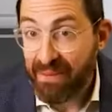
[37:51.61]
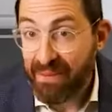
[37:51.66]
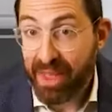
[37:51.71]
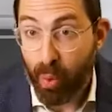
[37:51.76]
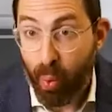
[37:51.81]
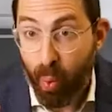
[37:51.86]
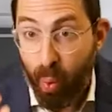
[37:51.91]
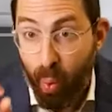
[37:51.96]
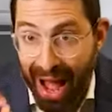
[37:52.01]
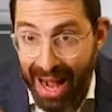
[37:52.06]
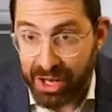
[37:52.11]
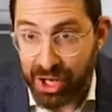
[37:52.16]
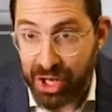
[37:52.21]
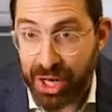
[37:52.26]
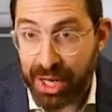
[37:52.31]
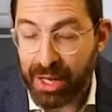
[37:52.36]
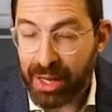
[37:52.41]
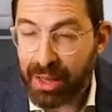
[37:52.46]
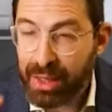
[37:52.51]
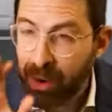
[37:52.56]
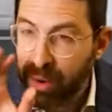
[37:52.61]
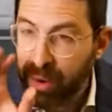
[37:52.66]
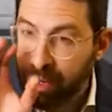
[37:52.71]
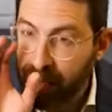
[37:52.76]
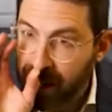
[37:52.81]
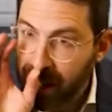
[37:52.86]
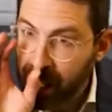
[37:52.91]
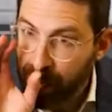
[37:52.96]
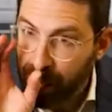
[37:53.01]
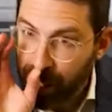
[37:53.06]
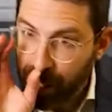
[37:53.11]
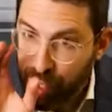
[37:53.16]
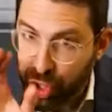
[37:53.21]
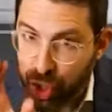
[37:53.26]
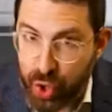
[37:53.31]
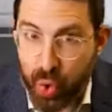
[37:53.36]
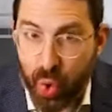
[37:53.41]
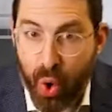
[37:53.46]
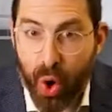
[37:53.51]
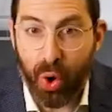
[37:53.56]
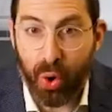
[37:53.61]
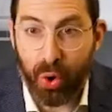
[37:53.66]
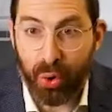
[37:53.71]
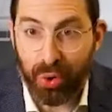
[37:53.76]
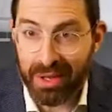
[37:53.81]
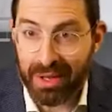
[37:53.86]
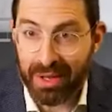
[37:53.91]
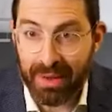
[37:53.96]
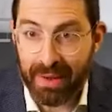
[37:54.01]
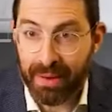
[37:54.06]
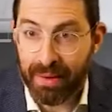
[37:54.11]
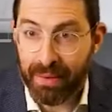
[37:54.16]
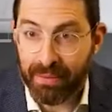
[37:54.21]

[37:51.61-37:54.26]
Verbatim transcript: they're watching, they're in, they're in control.